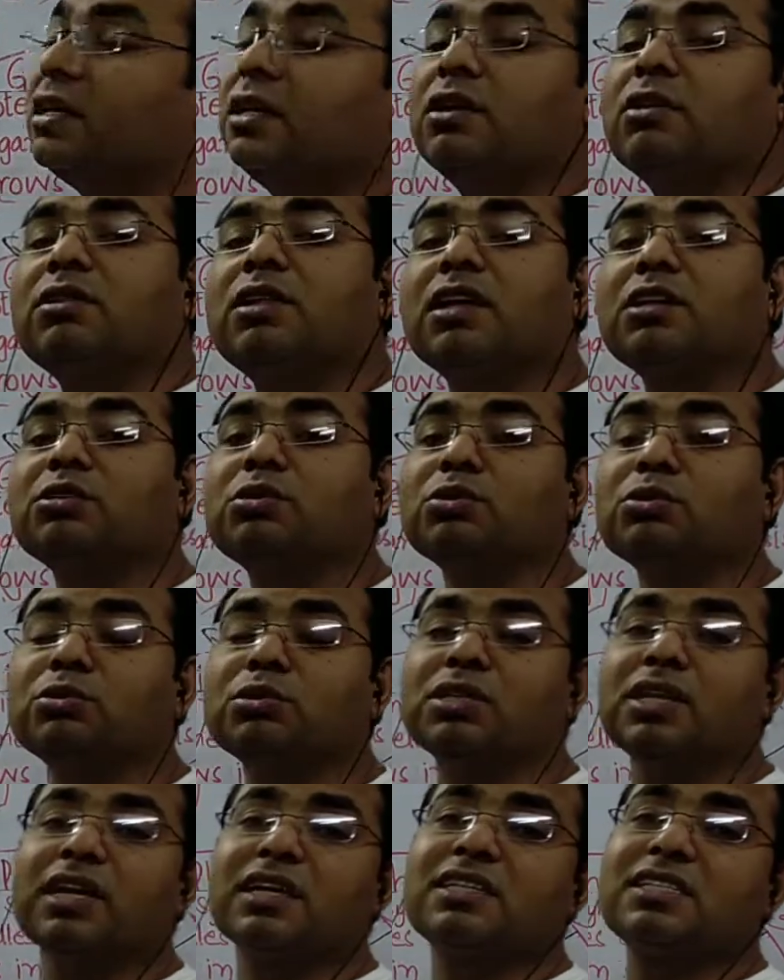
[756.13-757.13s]
Now there are
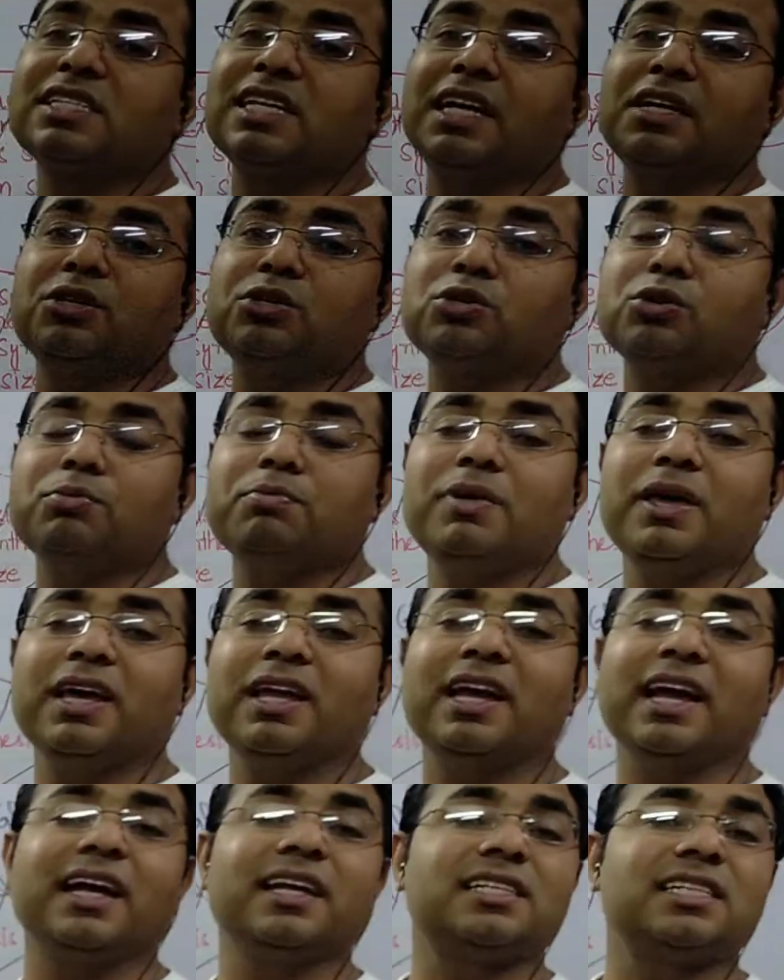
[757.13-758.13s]
two things:
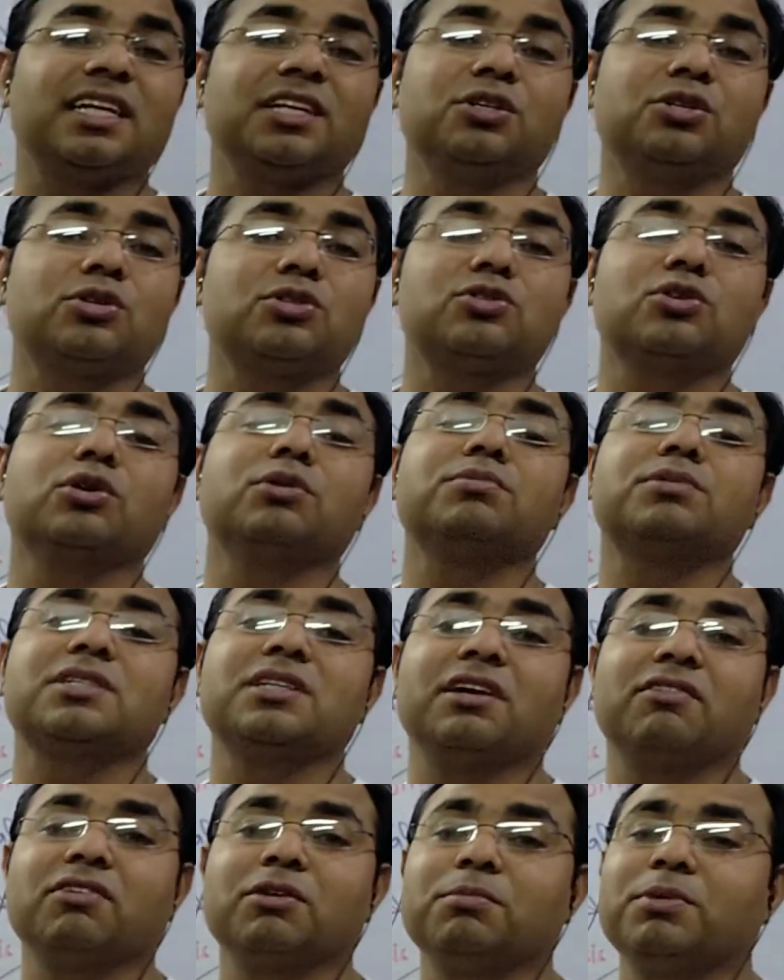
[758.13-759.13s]
centromere and centrosomes.
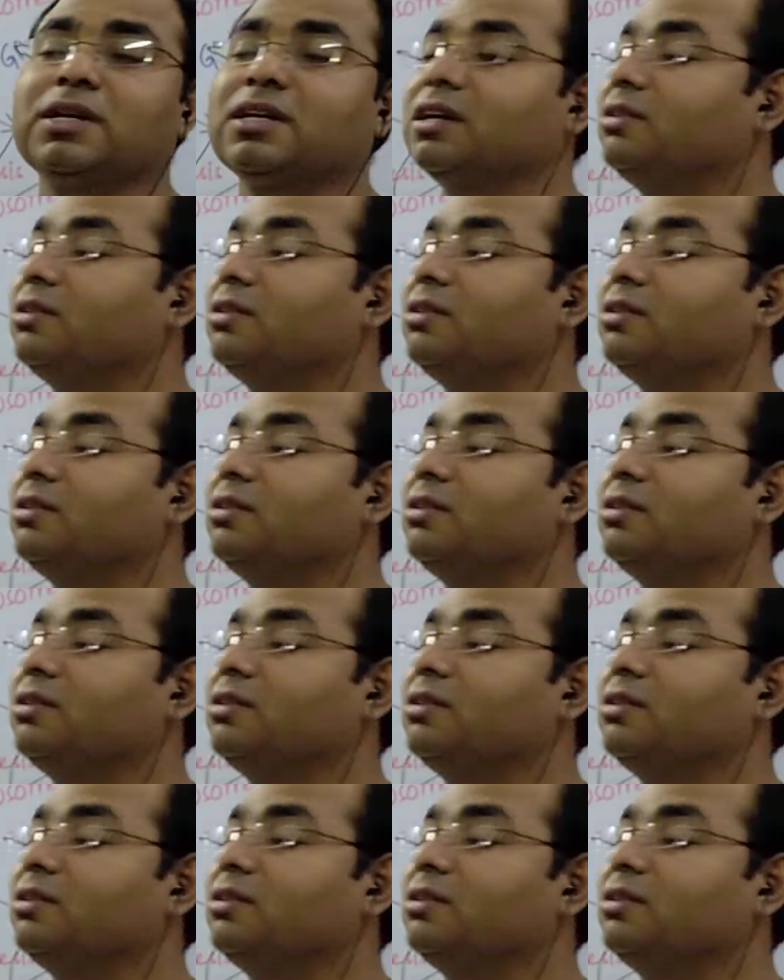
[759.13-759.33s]
Never be